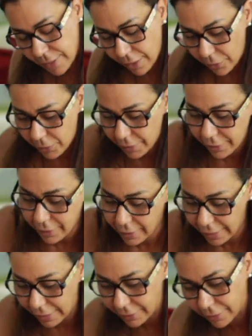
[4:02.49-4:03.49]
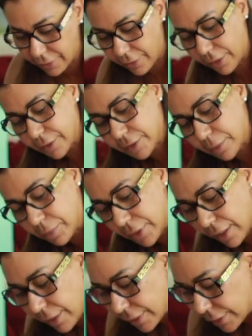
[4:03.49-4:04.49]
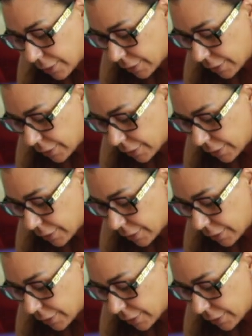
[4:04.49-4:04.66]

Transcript: our head on the block.